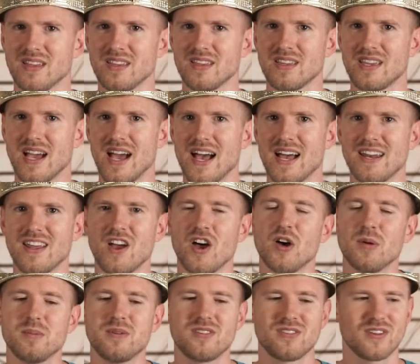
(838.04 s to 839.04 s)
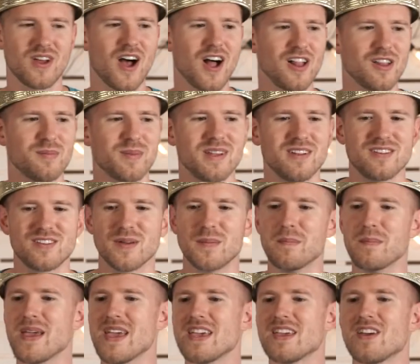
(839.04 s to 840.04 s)
God helped Solomon to
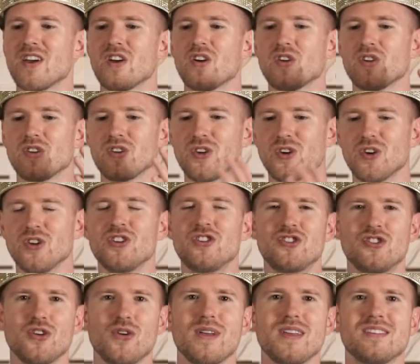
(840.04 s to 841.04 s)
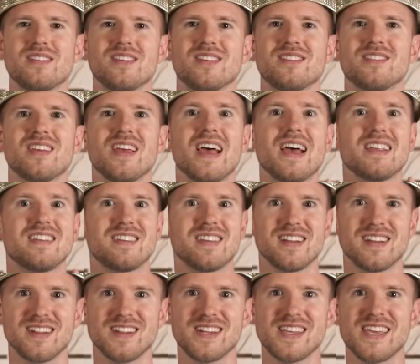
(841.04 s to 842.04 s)
make good choices
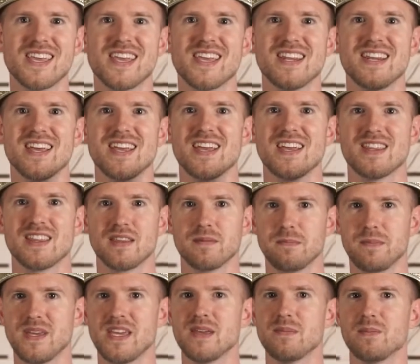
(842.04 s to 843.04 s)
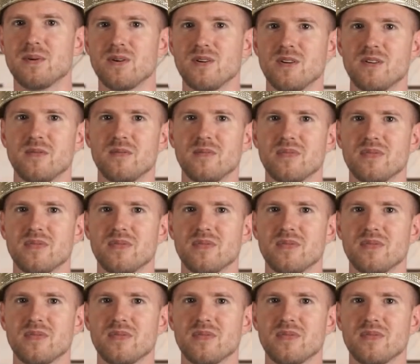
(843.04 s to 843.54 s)
to lead the people.